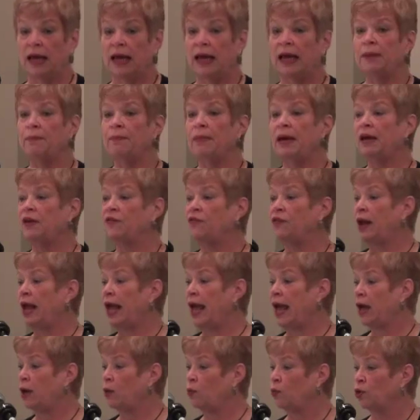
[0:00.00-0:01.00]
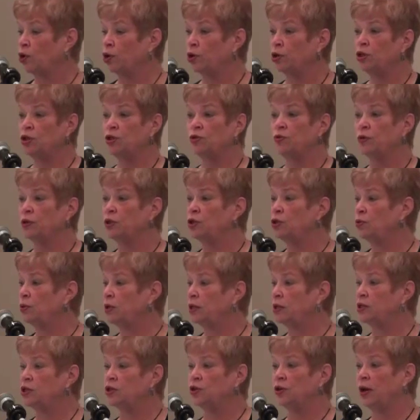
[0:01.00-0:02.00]
It meant if it had words,
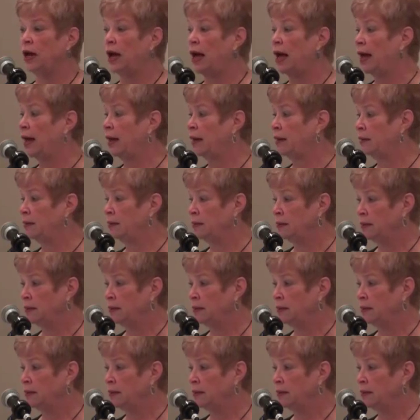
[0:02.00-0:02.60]
gratuitous or not,